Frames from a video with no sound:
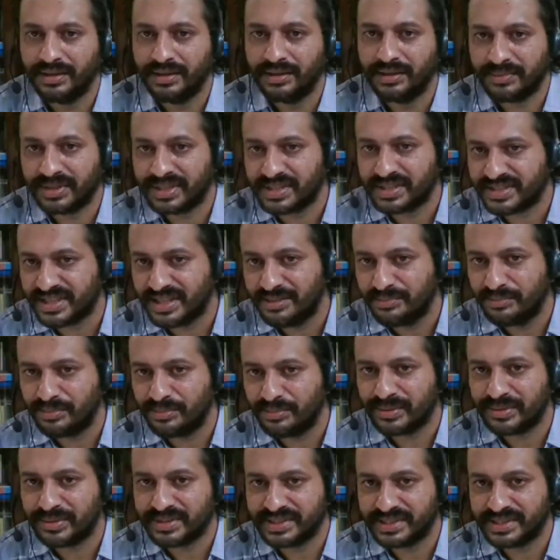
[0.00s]
but the same
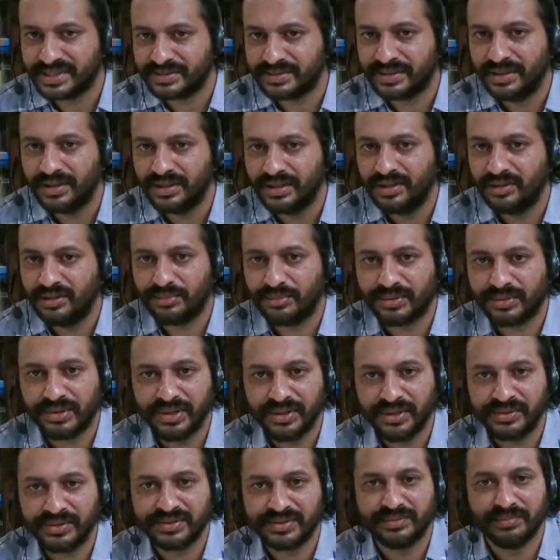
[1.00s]
process
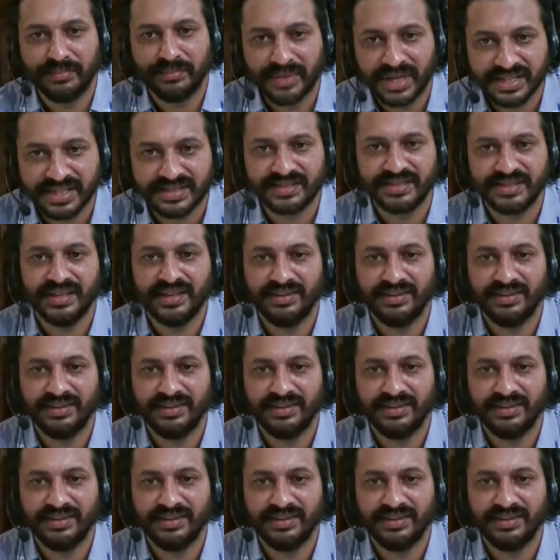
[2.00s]
produced massive